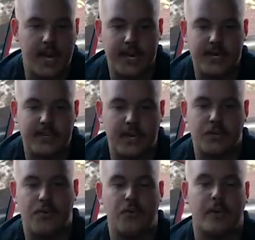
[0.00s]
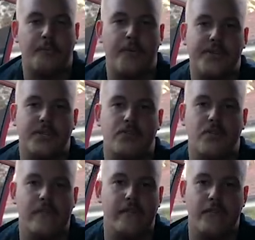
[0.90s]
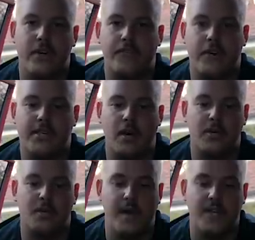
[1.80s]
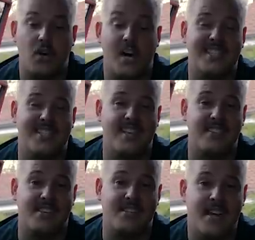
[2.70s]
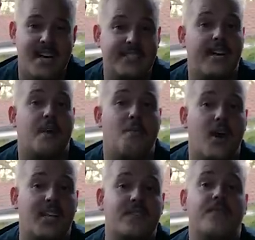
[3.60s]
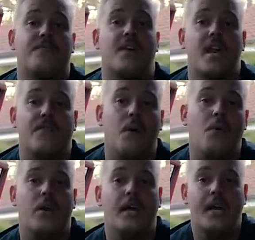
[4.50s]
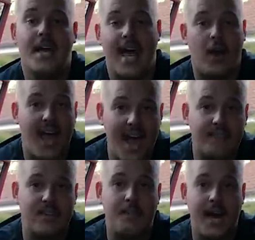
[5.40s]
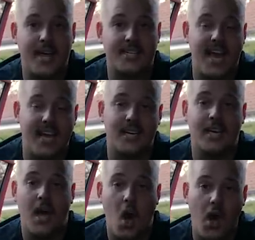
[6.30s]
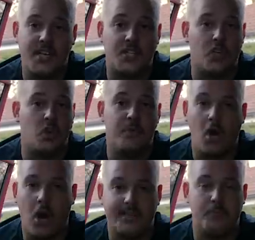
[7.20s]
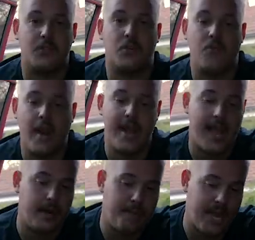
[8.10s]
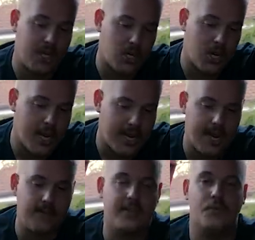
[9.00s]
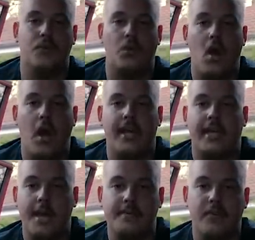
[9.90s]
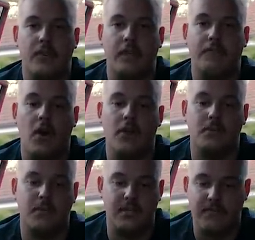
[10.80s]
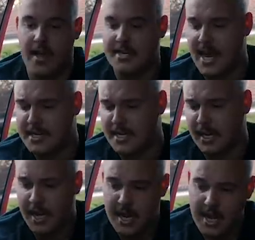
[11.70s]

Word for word: It is a true compressor driven fridge freezer, which means I can set this down to minus 15 if I want. And I have in the past taken ice cubes, ice box to redhead, beach in this little guy. It keeps everything frozen, which is fantastic.